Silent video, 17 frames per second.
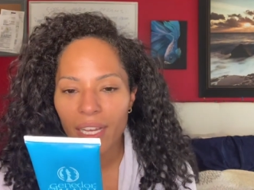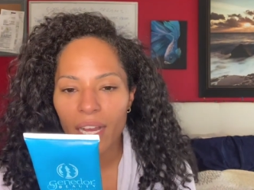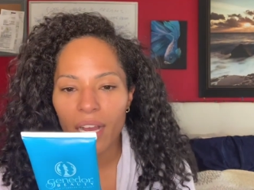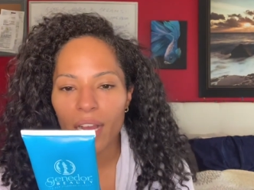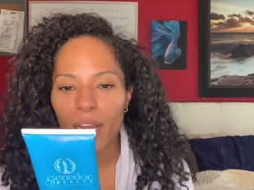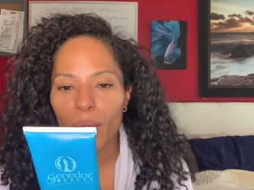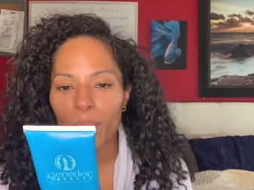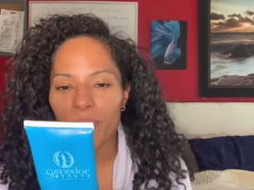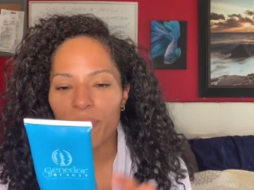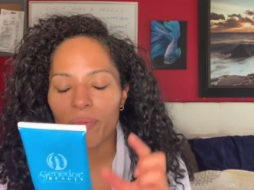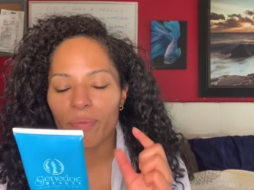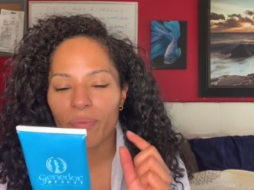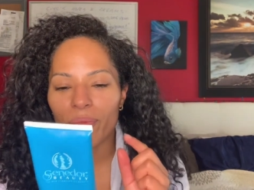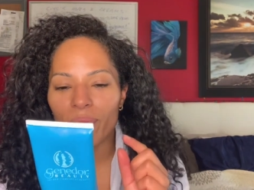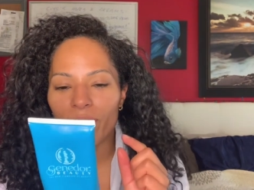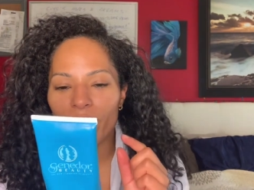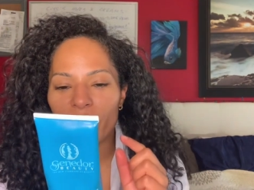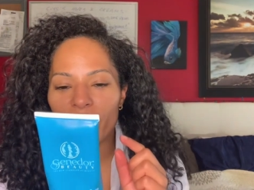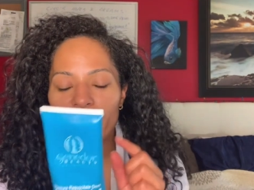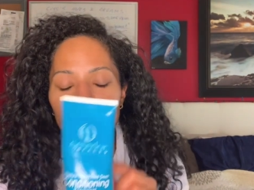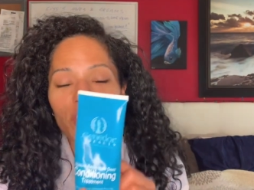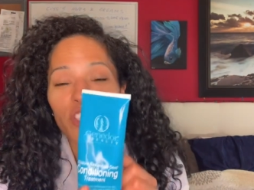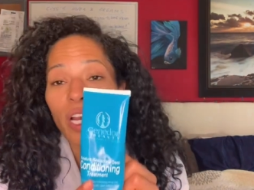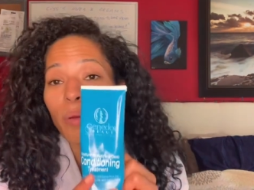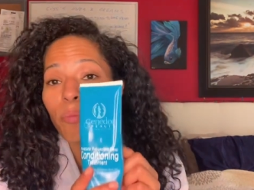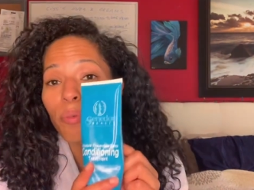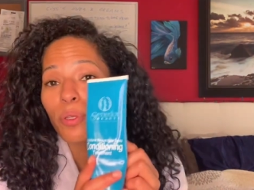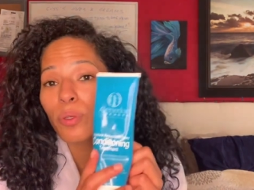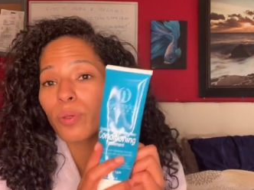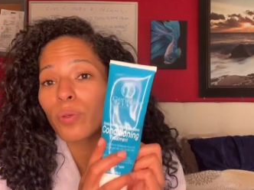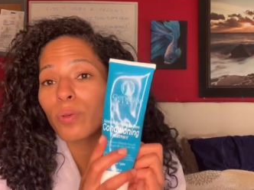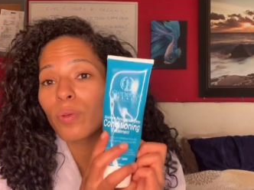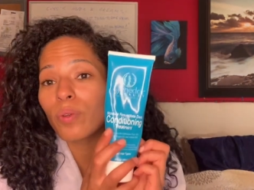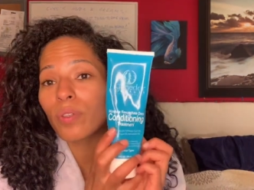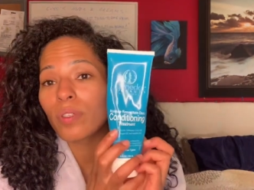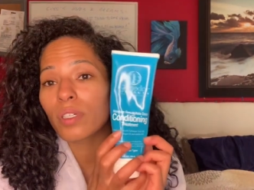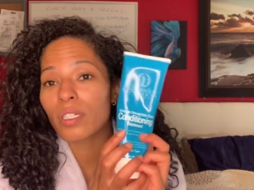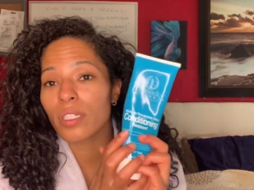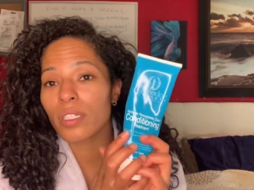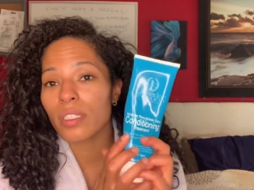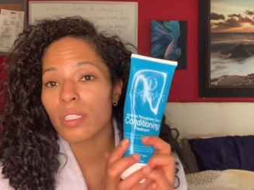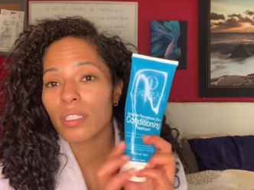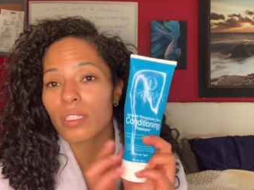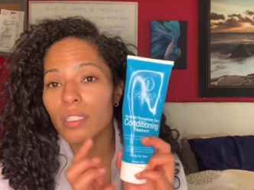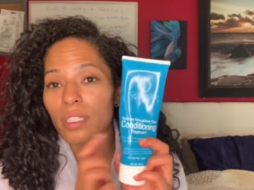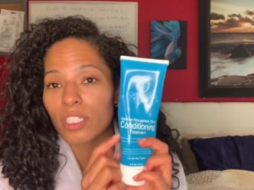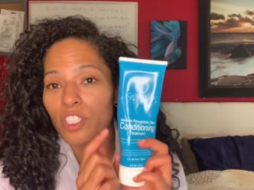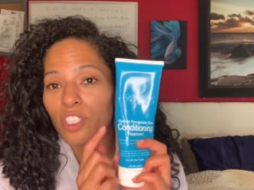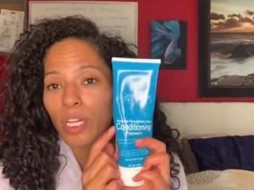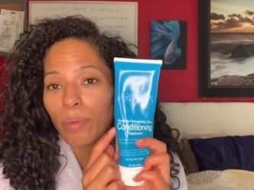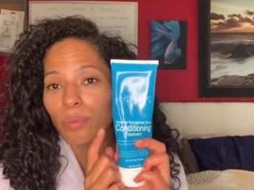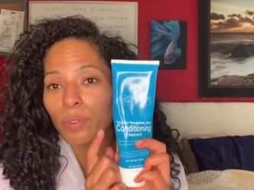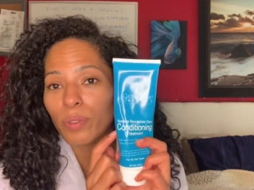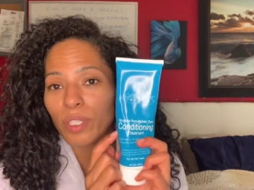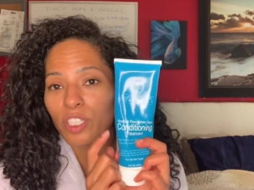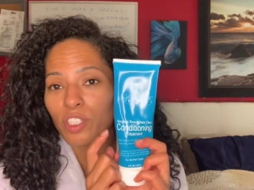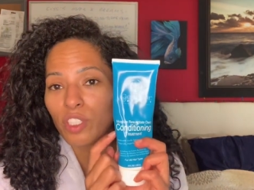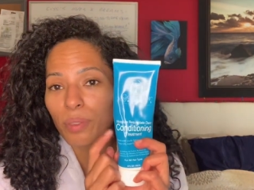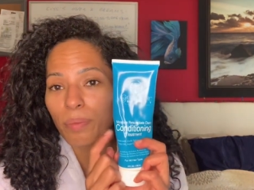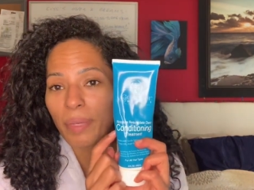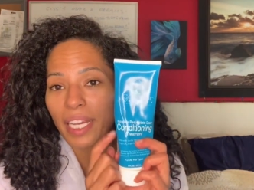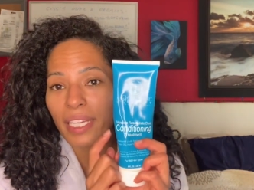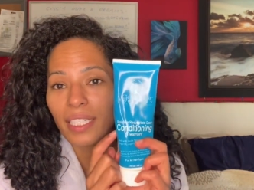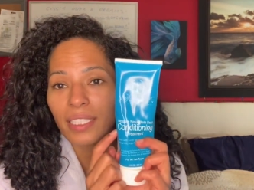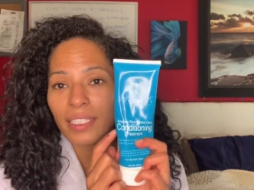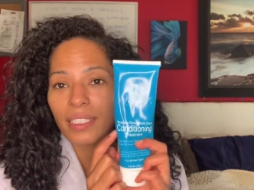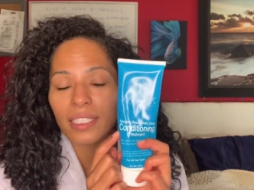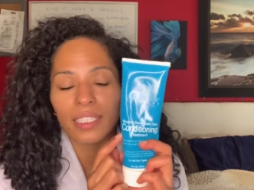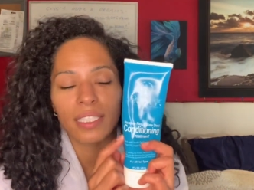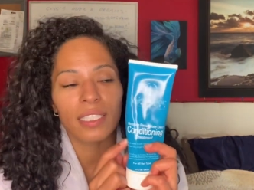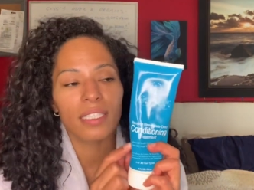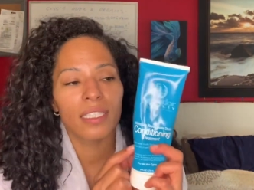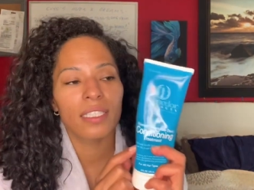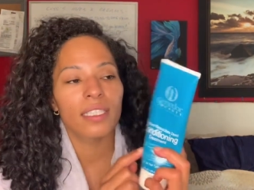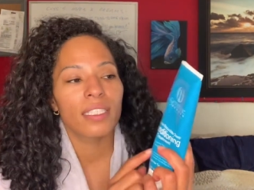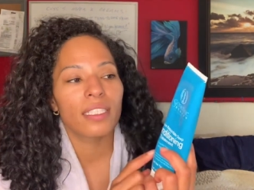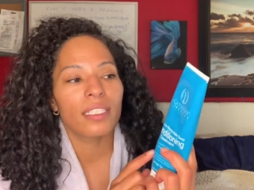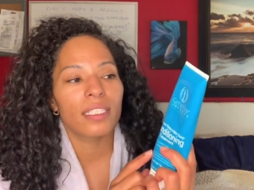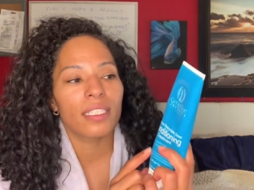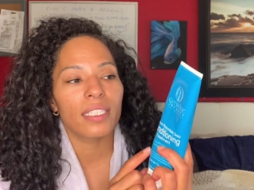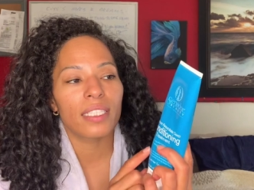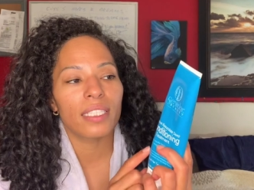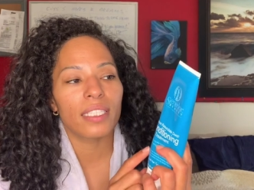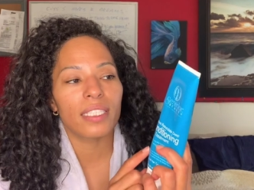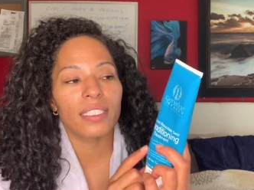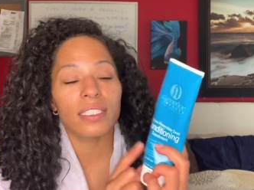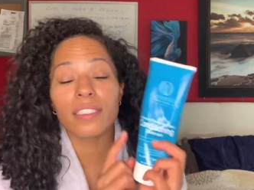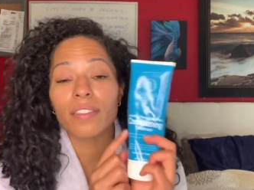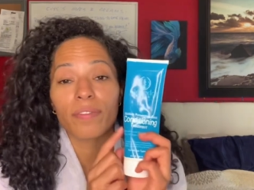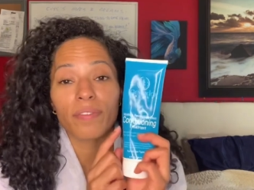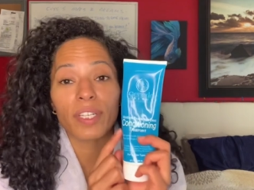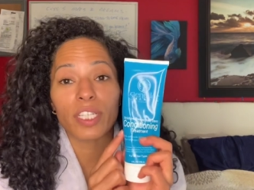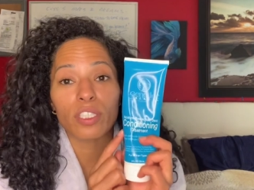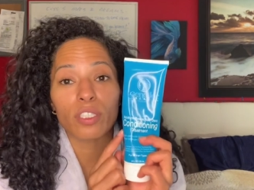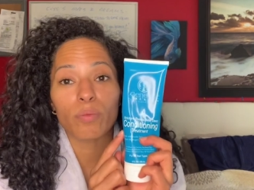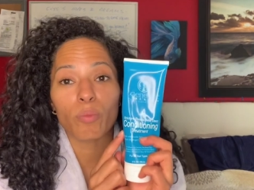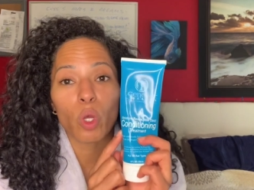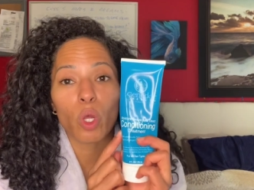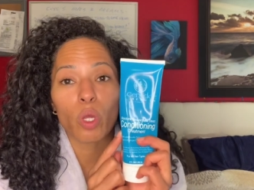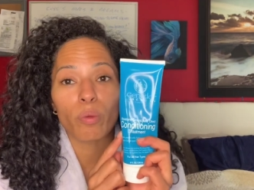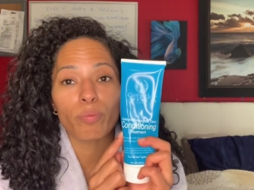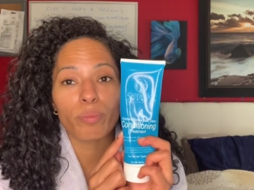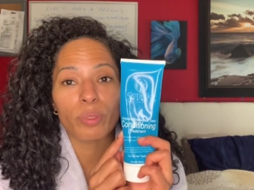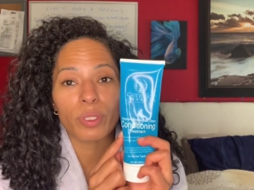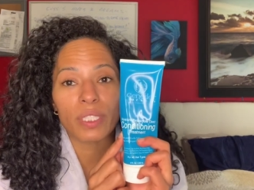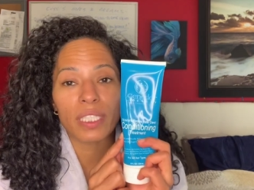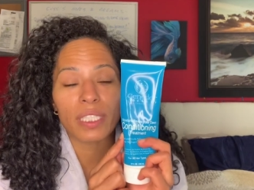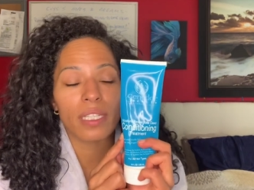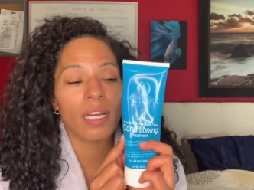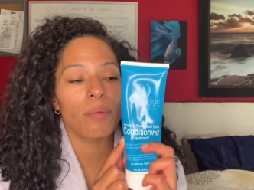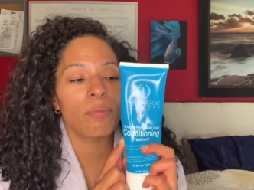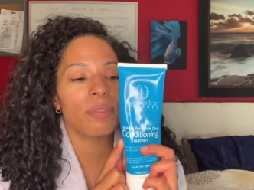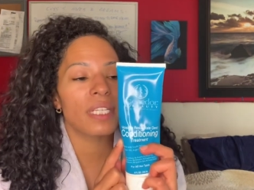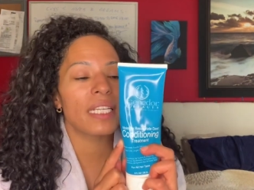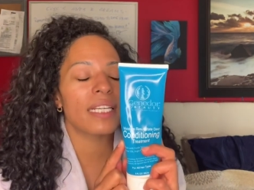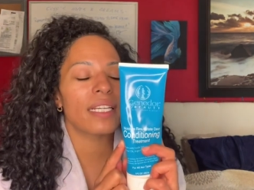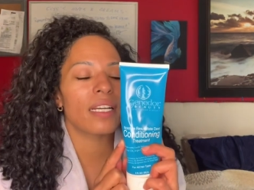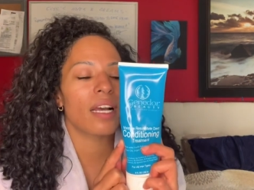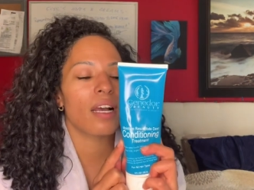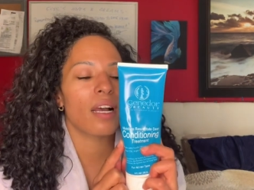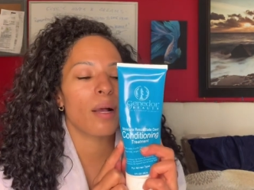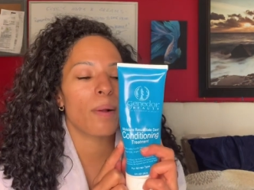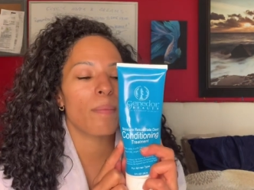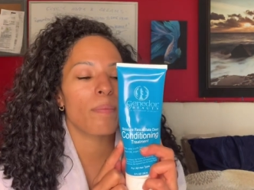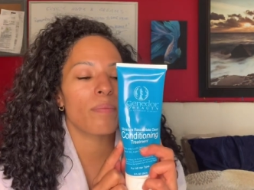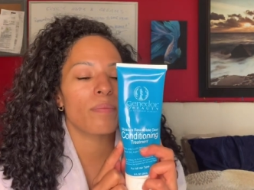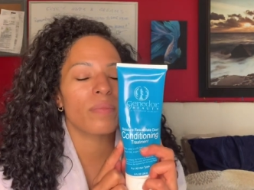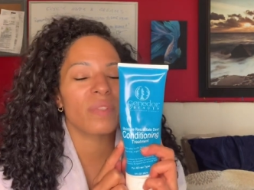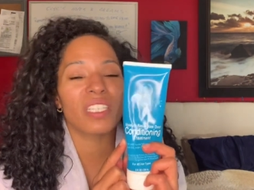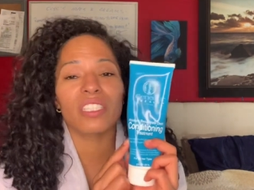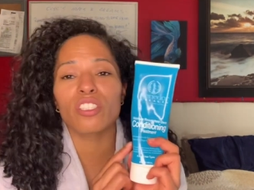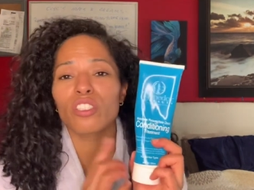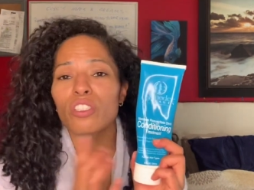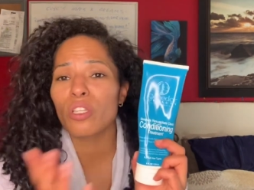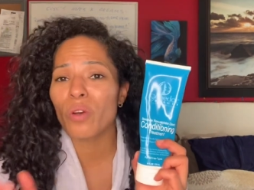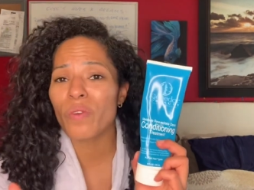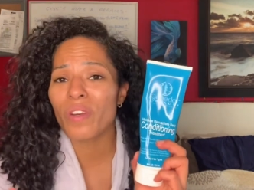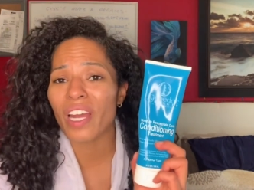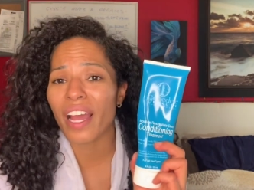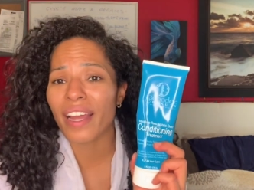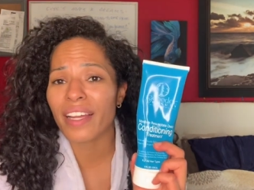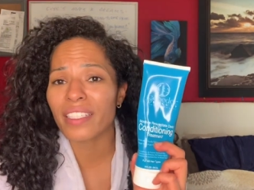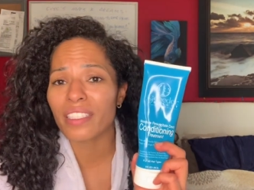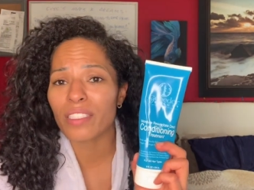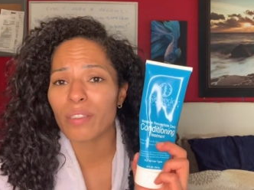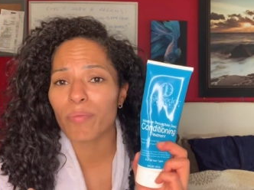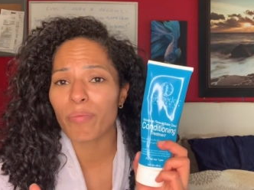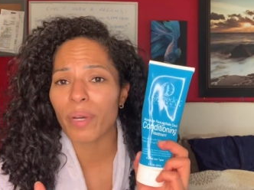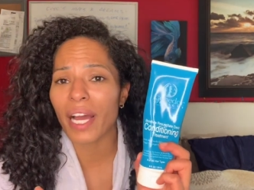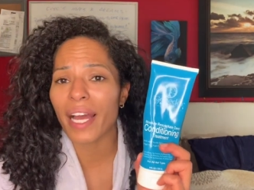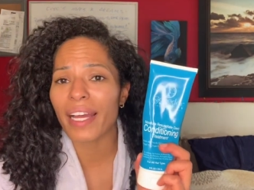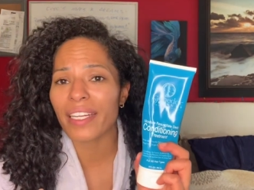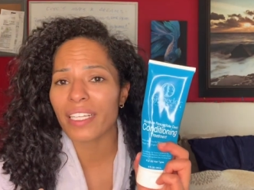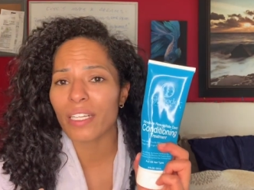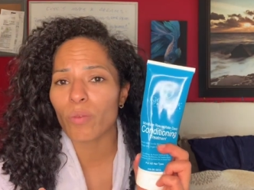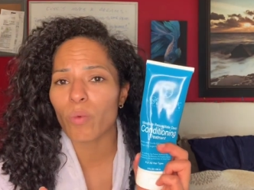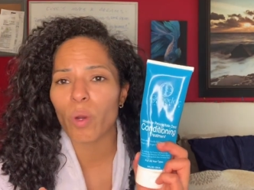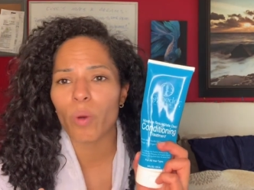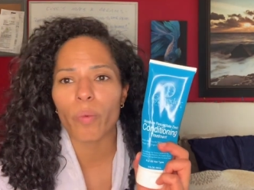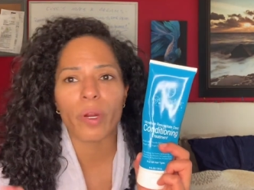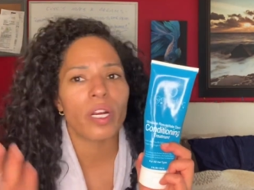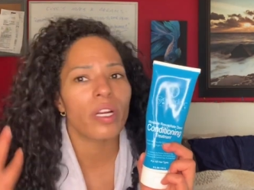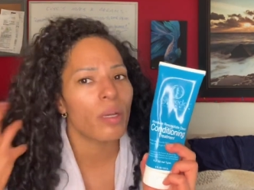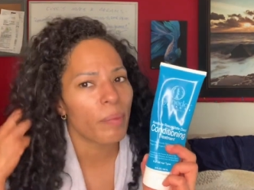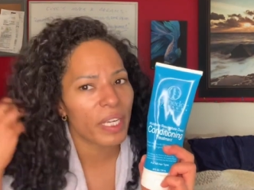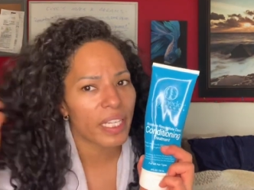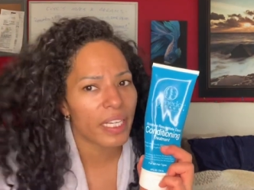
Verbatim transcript: Um, their shampoo, the shampoo that she makes, this is a very small boutique company. Um, it's so nice, but it won't work on my